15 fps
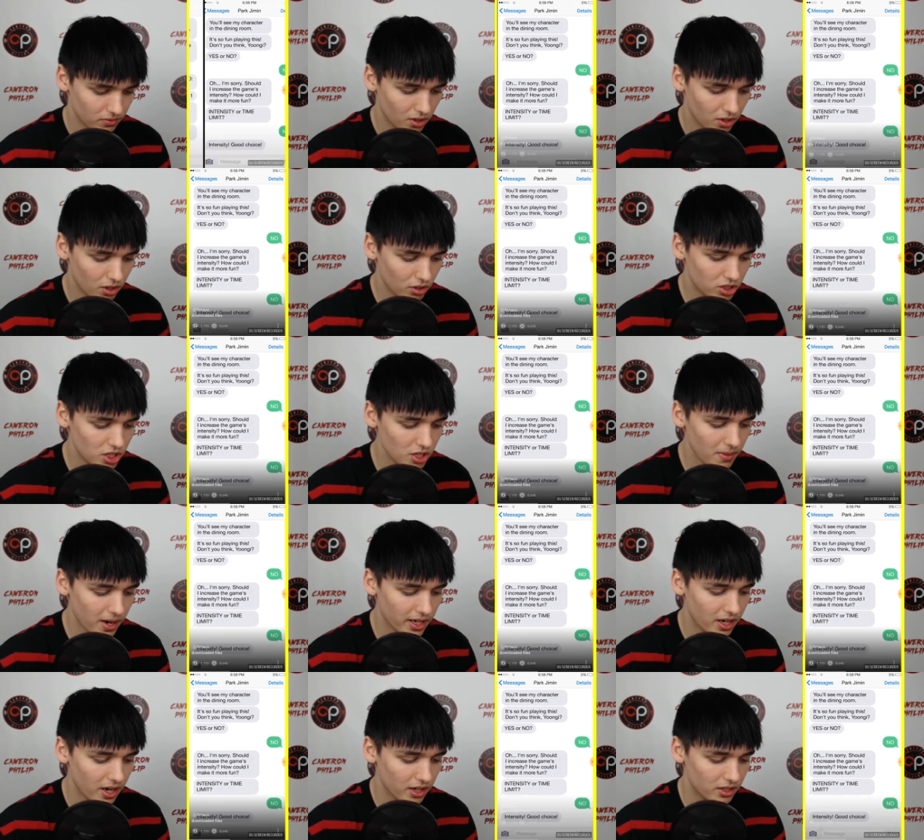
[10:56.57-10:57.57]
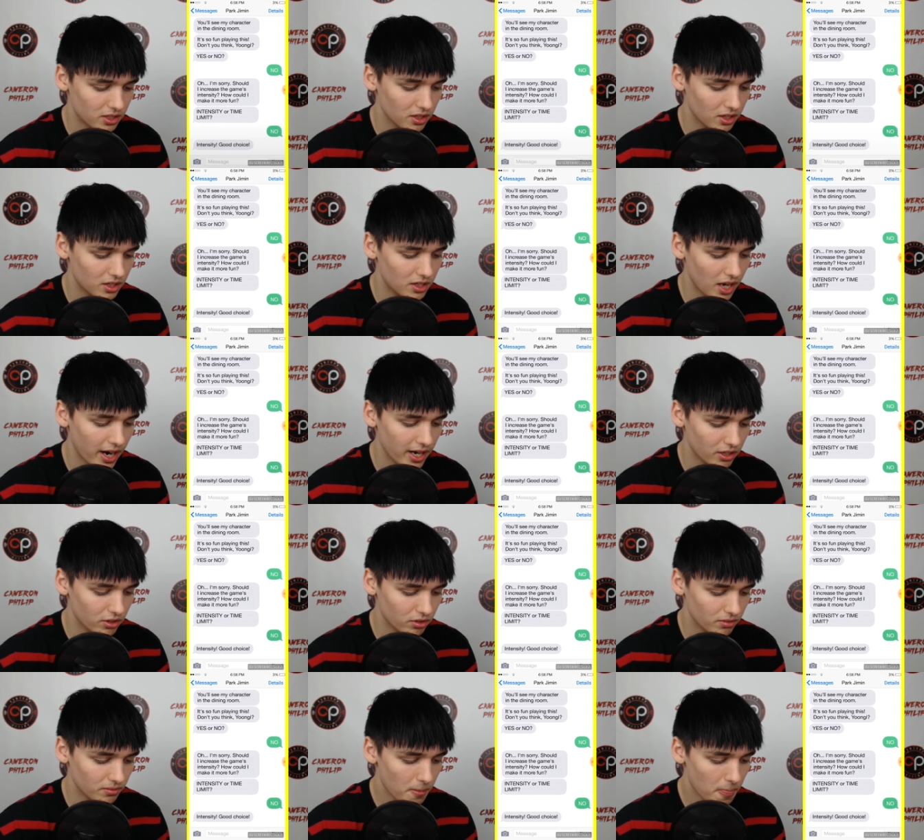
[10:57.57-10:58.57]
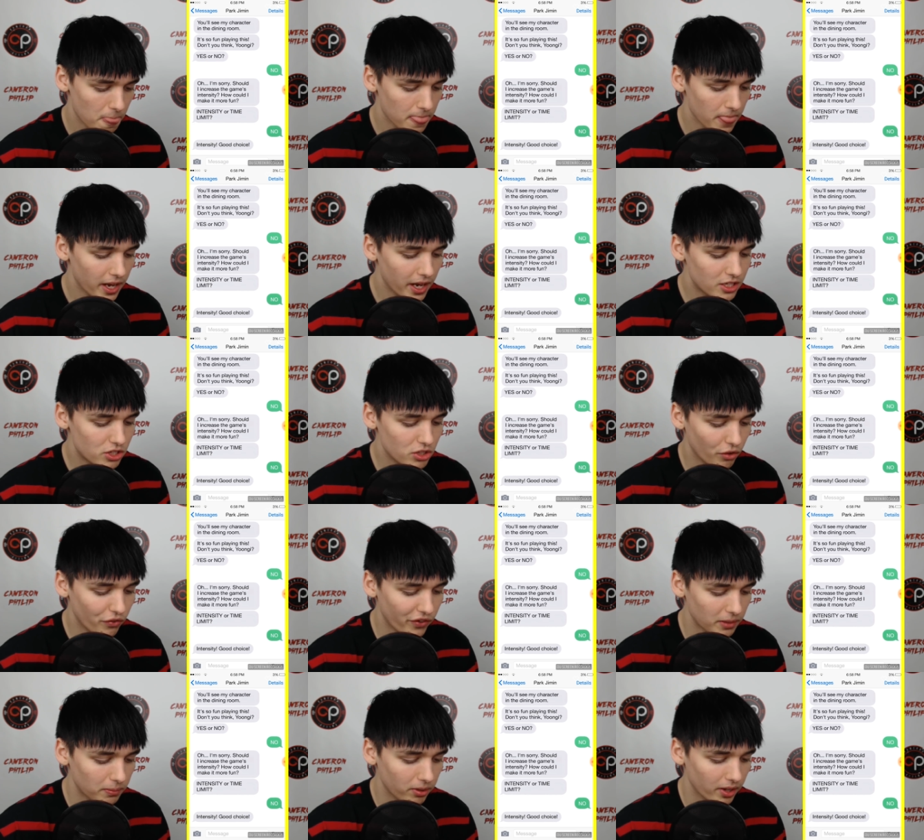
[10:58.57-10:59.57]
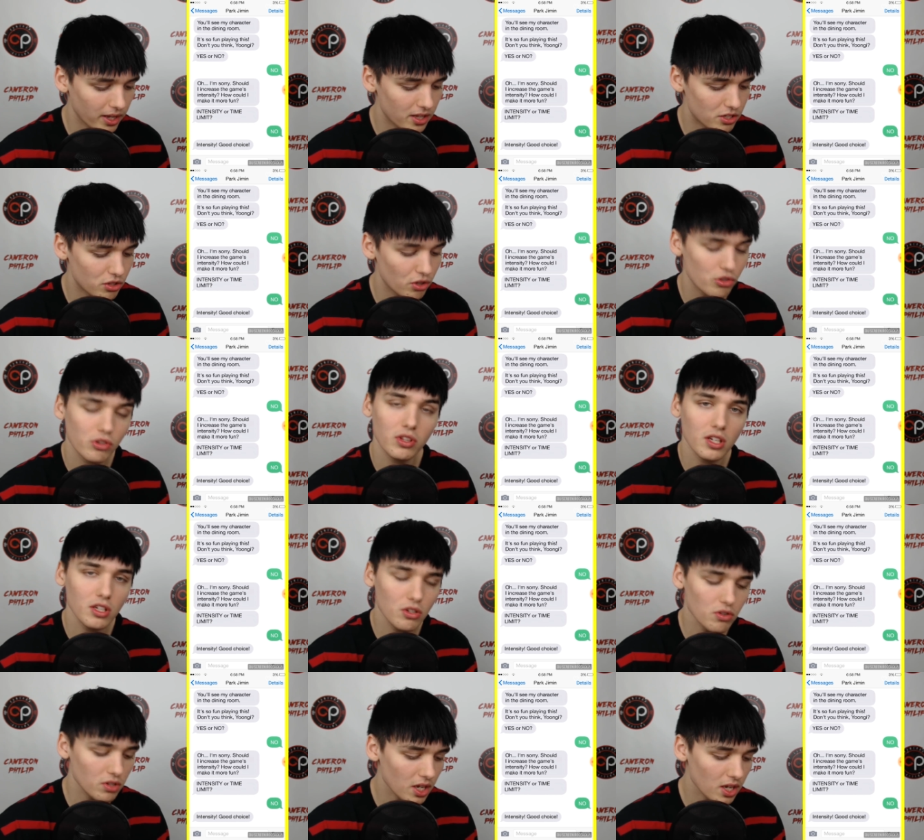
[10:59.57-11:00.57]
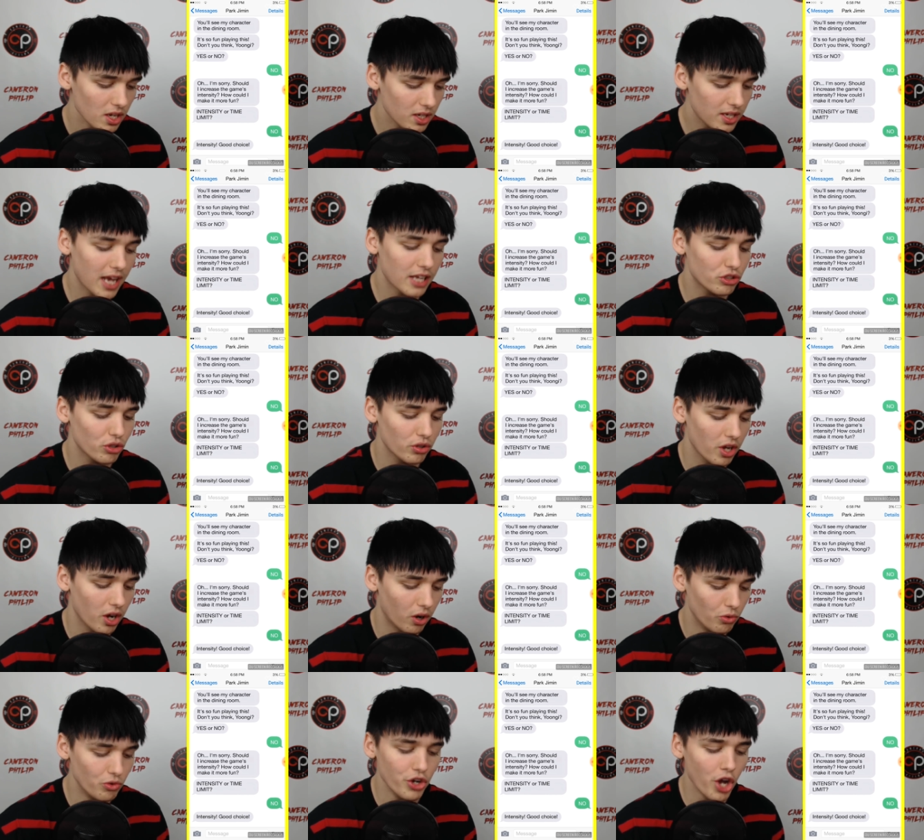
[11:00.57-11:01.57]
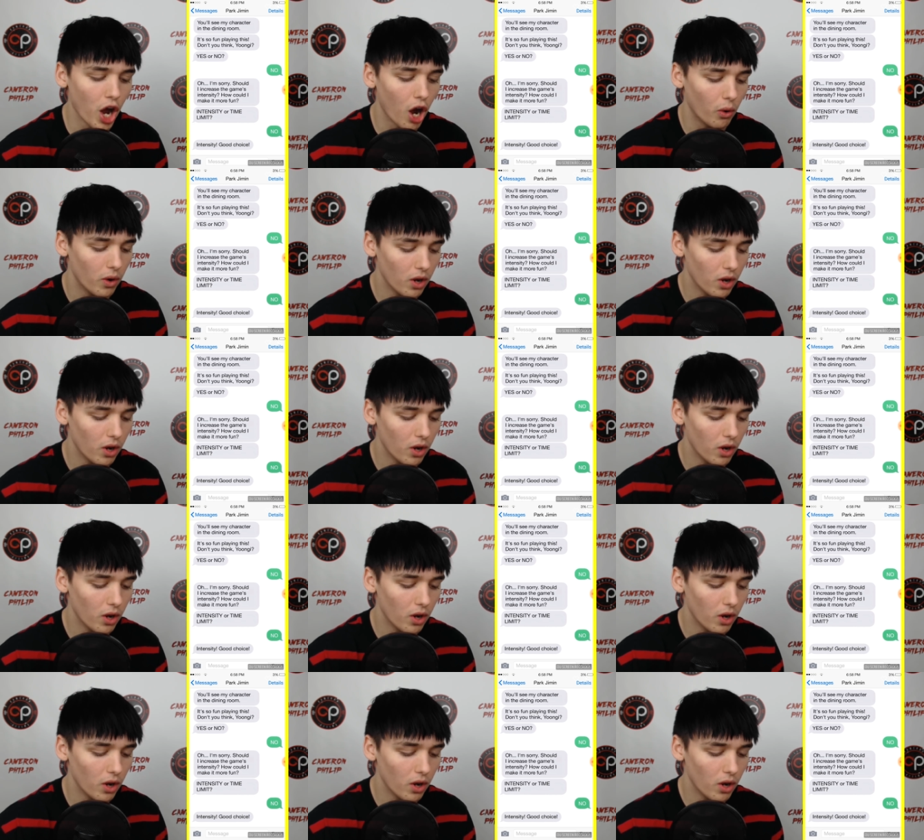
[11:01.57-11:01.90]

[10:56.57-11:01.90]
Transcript: You'll see my character in the dining room. It's so fun to play this, don't you think, Yoongi? Yes or no? No!